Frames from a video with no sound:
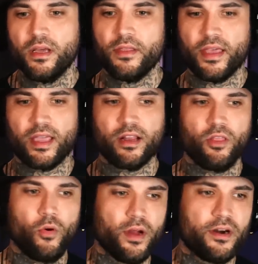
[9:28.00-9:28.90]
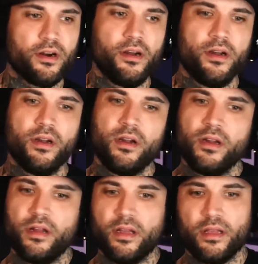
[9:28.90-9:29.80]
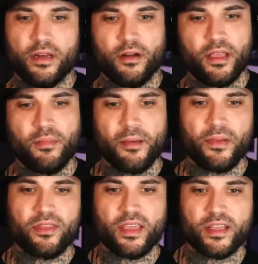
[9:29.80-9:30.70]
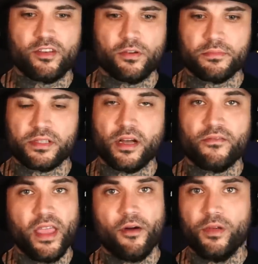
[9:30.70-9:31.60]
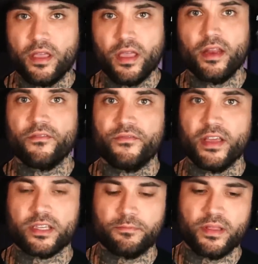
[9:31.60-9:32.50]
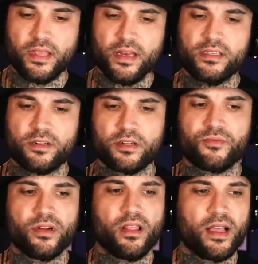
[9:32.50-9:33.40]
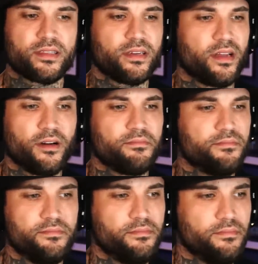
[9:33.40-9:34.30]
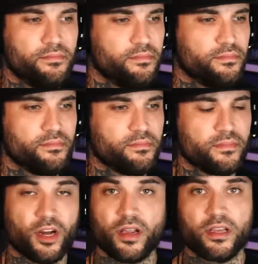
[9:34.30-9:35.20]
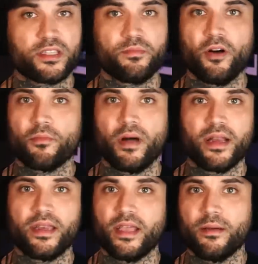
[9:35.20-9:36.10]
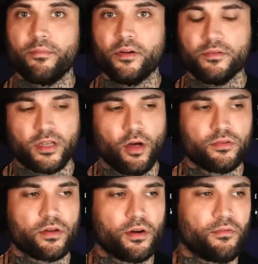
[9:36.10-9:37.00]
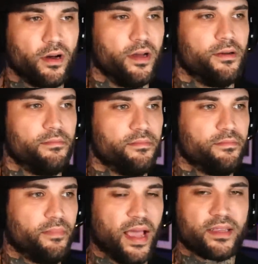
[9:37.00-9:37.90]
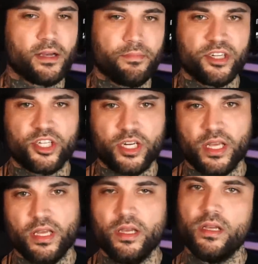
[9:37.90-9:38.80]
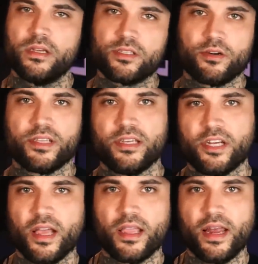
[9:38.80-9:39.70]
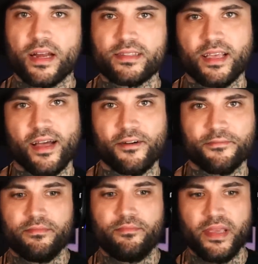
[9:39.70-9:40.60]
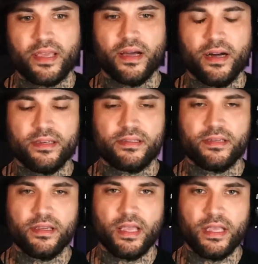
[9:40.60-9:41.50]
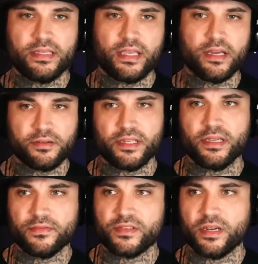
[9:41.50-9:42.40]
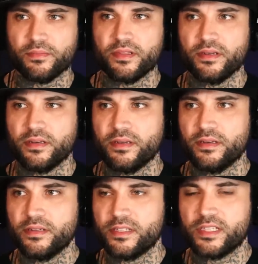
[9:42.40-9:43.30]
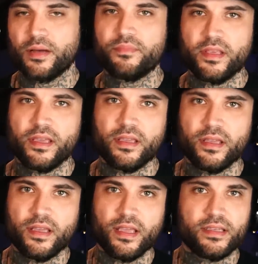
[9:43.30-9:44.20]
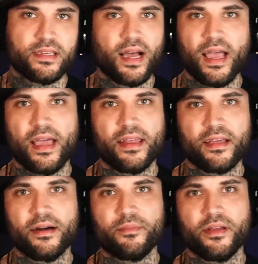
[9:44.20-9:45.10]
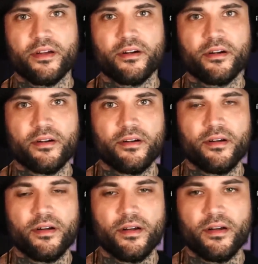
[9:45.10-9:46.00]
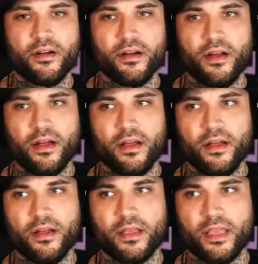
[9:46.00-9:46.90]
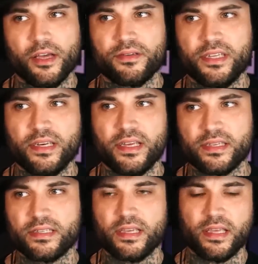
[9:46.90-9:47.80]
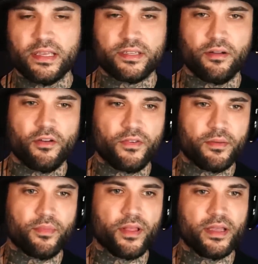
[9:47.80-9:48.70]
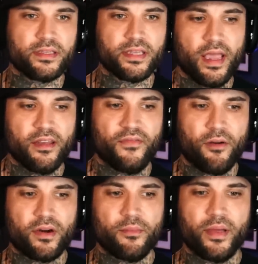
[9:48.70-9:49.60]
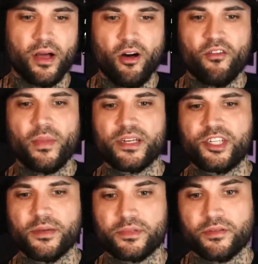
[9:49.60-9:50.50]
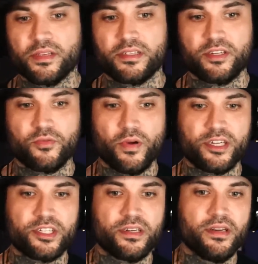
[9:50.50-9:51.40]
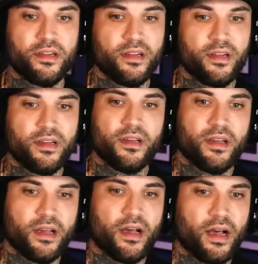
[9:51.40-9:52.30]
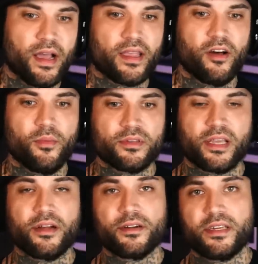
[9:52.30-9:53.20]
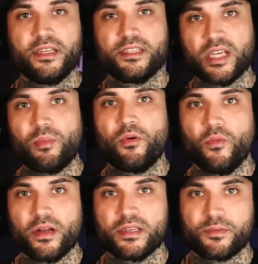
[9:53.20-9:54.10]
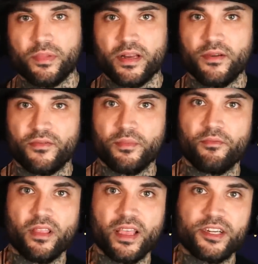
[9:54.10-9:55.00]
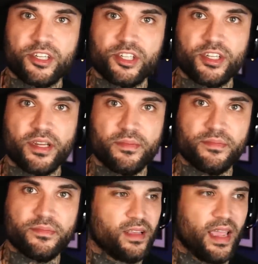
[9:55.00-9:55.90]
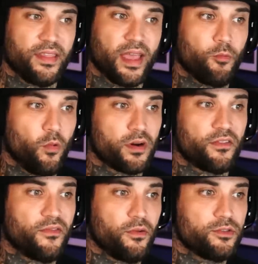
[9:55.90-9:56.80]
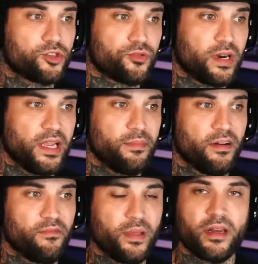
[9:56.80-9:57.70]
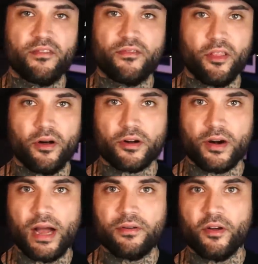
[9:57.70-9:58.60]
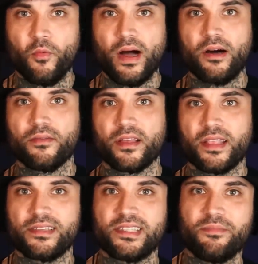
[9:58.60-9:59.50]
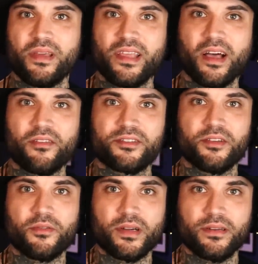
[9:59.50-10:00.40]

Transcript: They get a lawyer. You know, he might be thinking to himself, yeah, we could get it fixed. But then he starts realizing, no, they're going to smoke my damn boots. Goes on the run. Bags up his shit. Starts hitchhiking out of town. Because he's guilty of something. Something is not adding up here. Guiltiness is all over the place. And if I were to bet all my chips on this situation, I can almost guarantee someone wanted to split up from the relationship. and that wonderful dream of being a vlogger out in the wild like they see many others doing